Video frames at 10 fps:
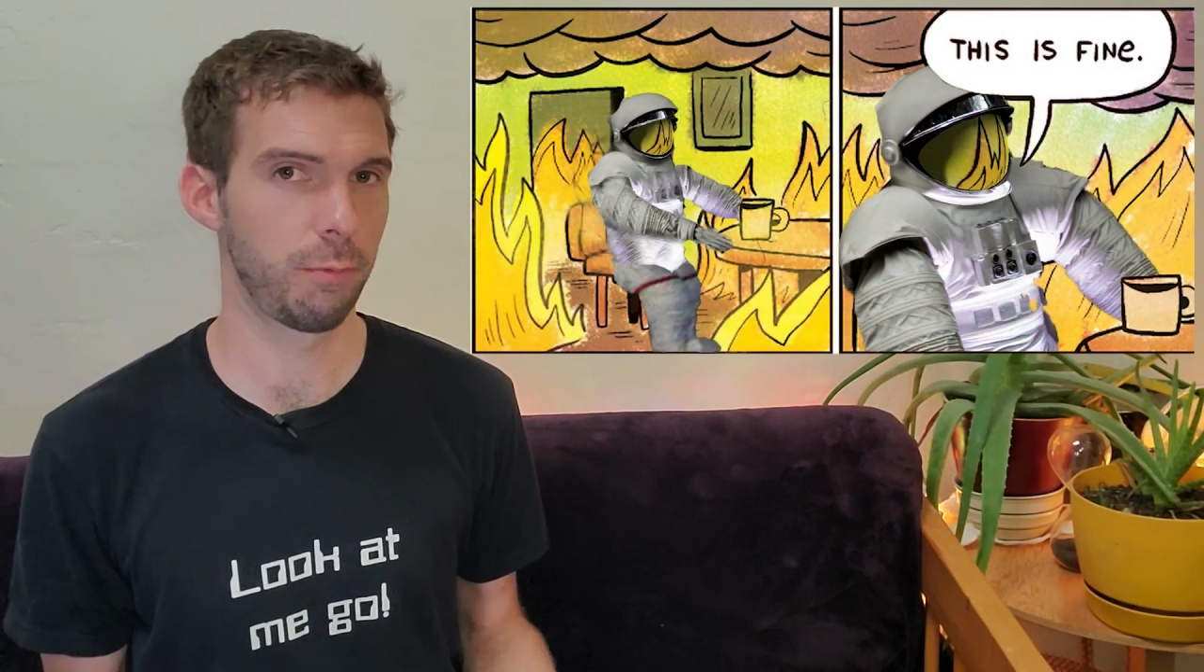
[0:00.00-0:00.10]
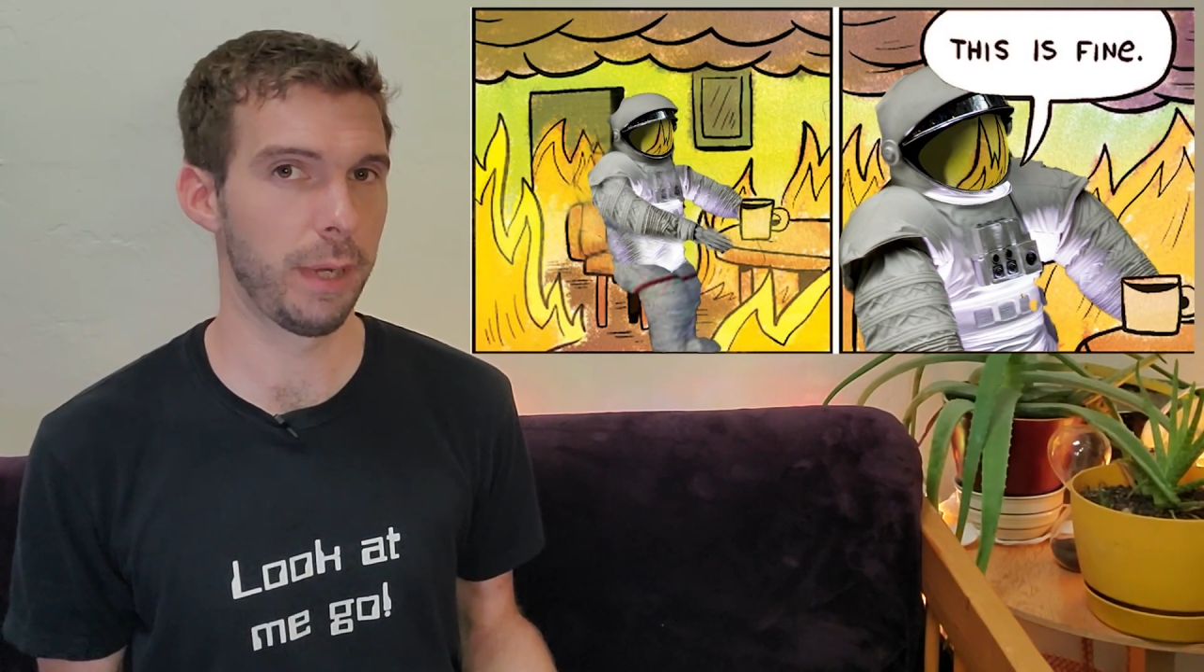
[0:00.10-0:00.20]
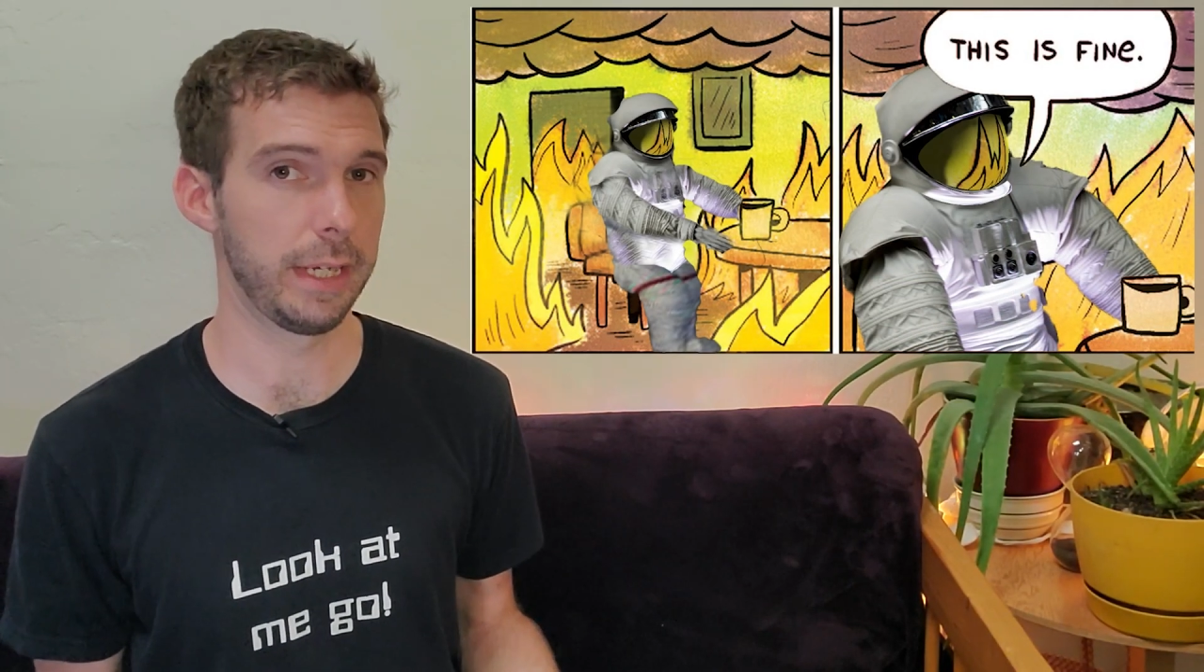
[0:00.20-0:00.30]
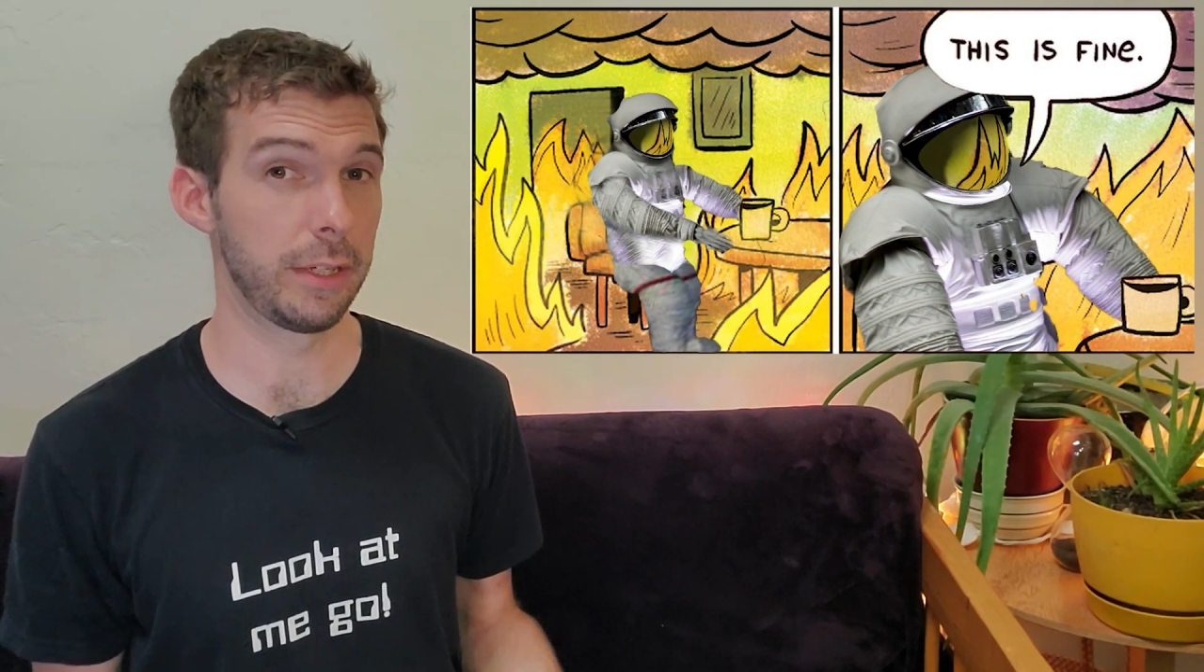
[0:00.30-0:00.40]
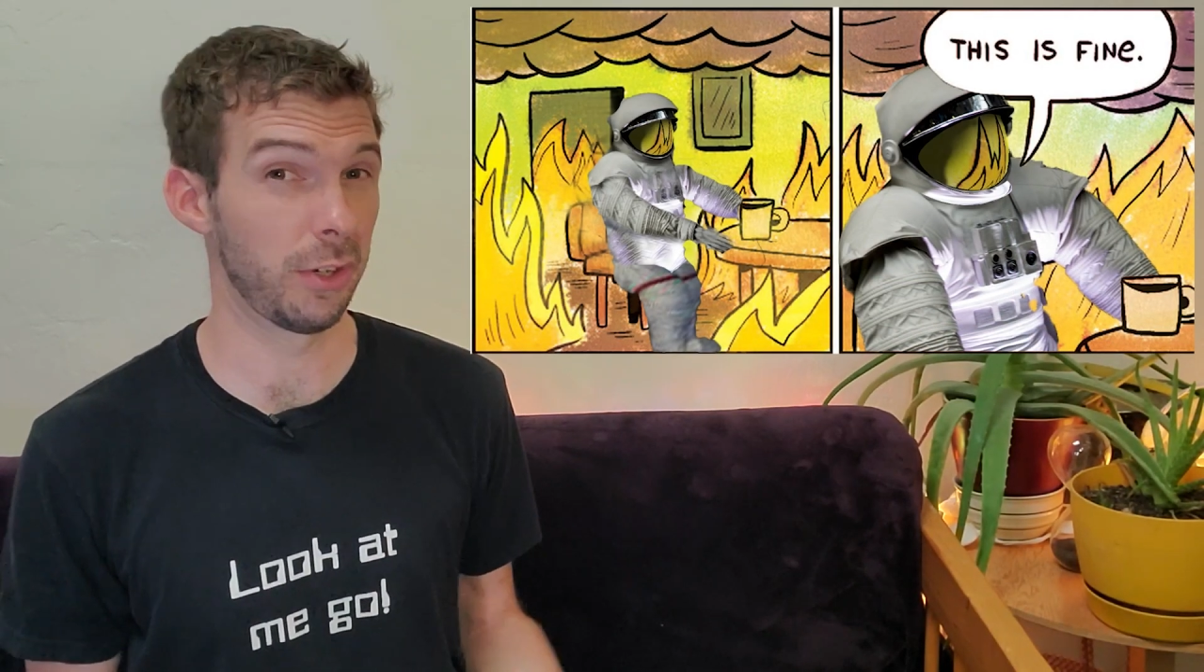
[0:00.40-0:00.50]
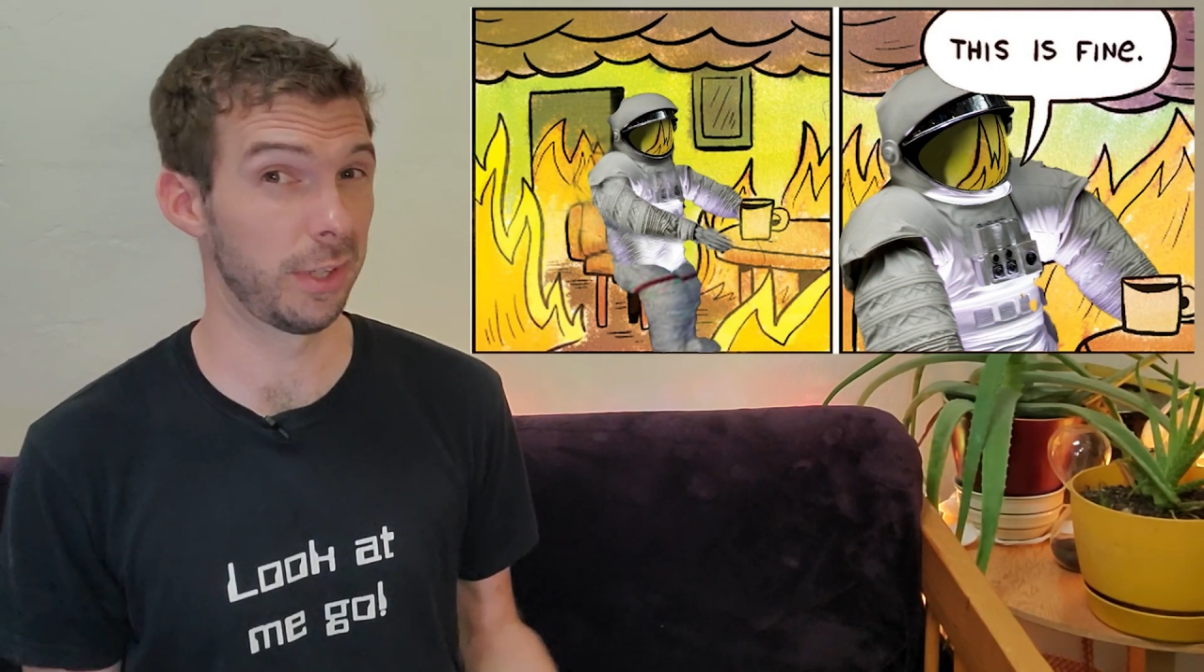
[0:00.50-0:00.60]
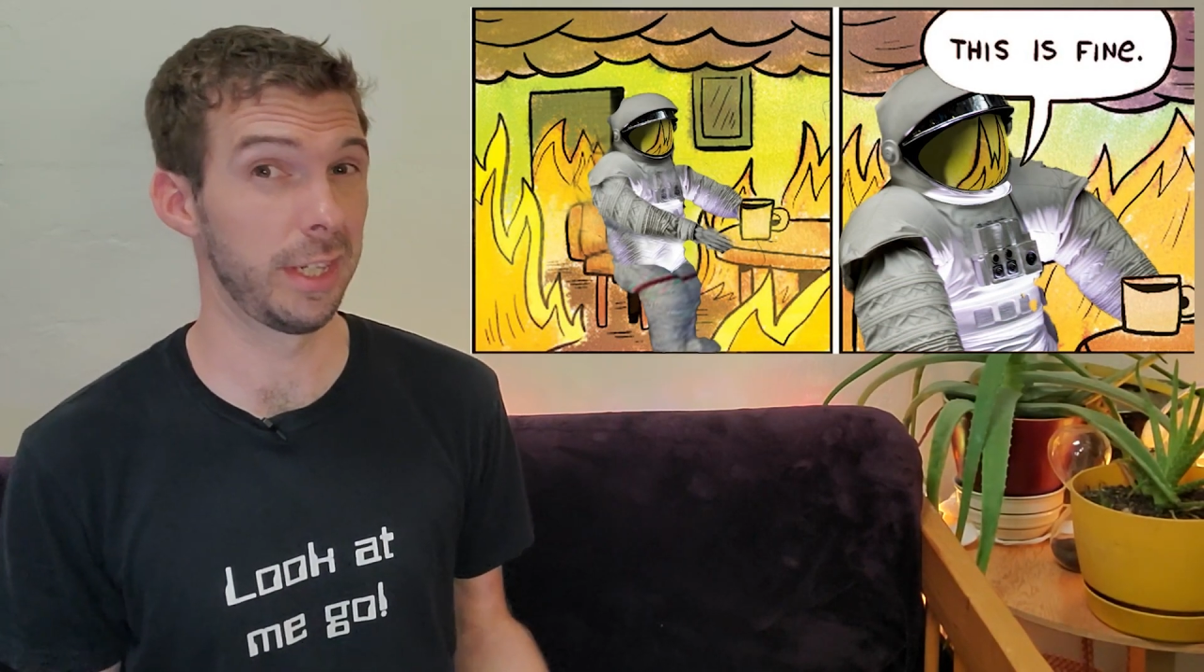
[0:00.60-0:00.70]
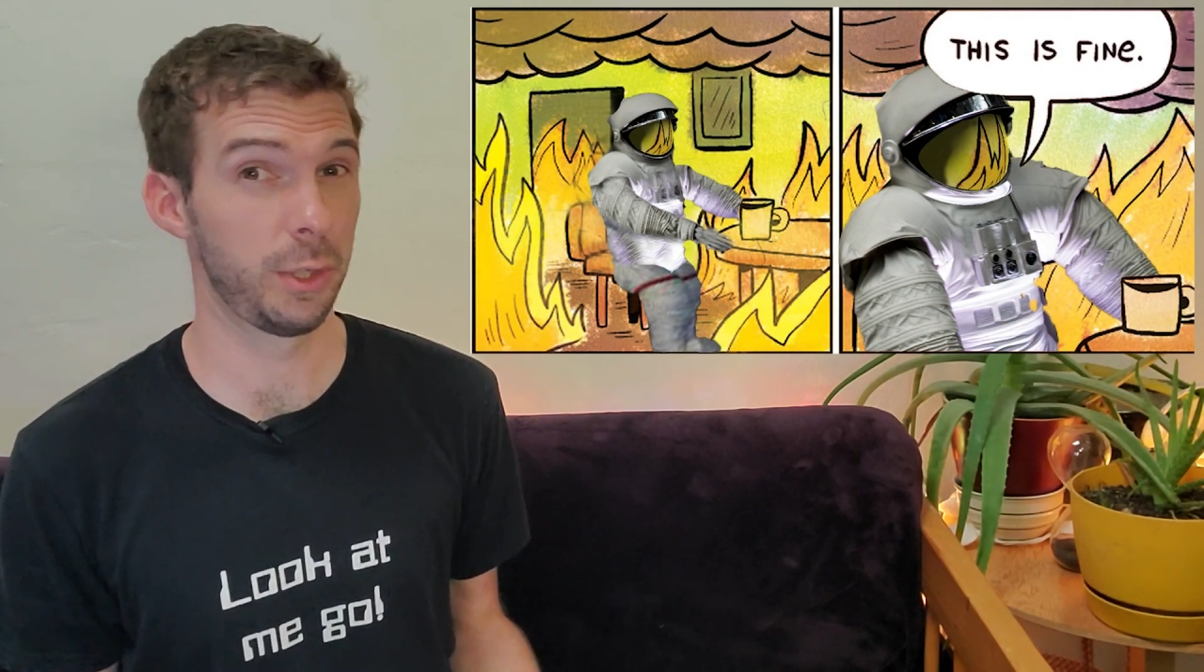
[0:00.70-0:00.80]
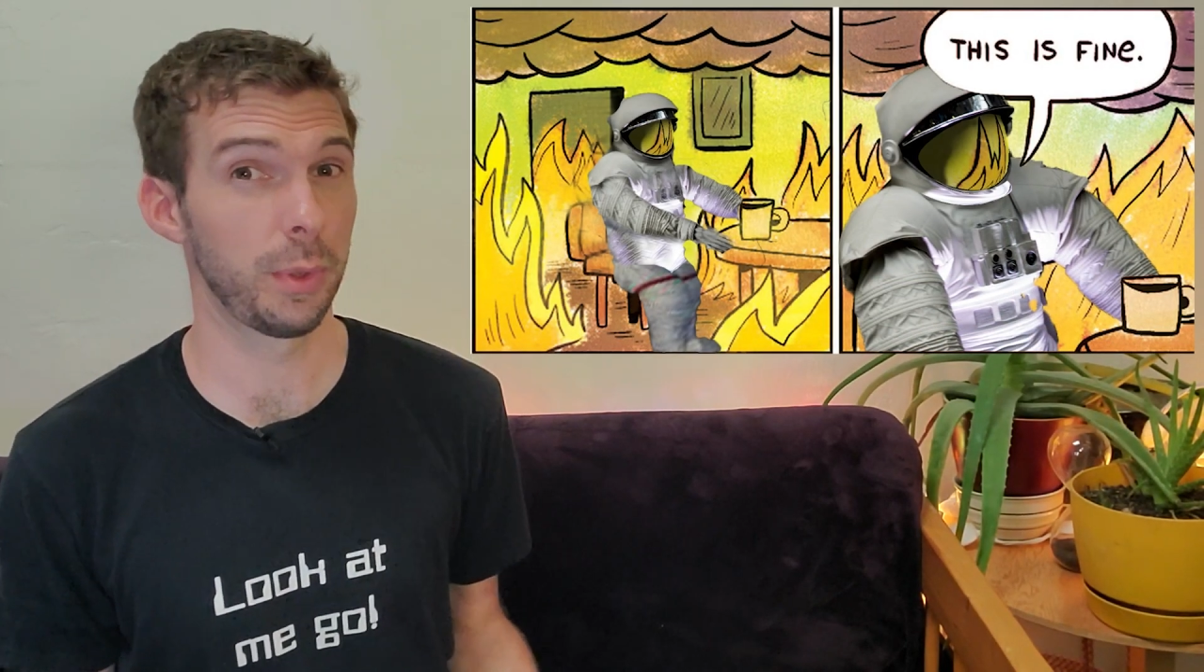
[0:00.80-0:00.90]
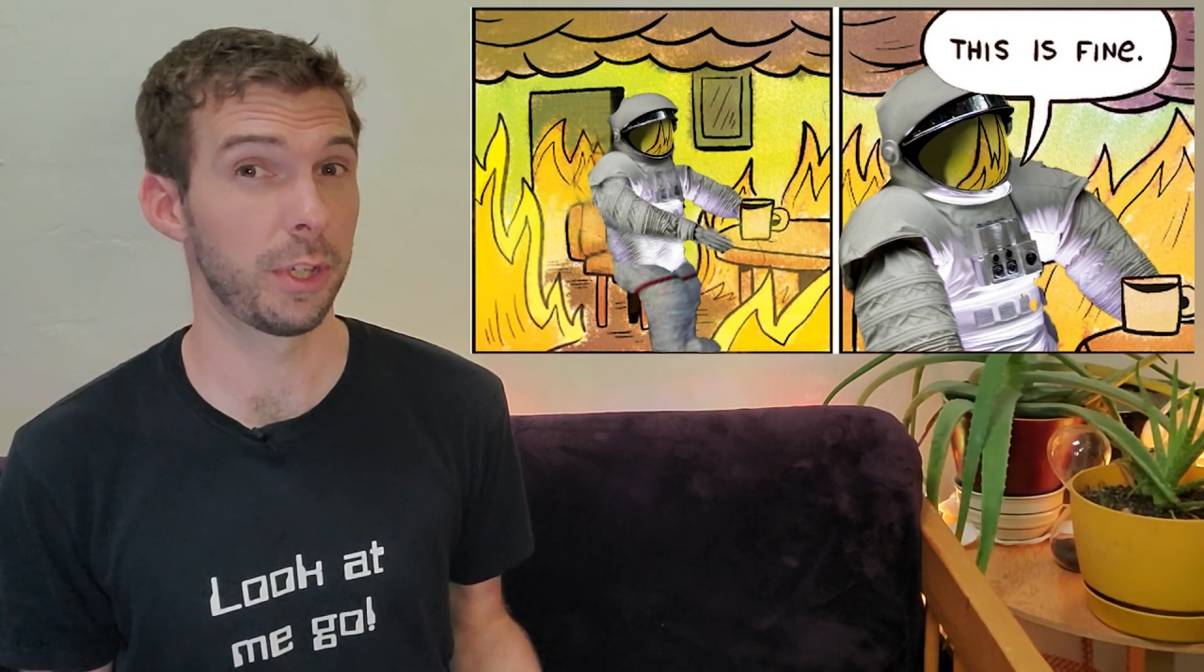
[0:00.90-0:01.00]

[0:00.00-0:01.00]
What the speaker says: might turn into a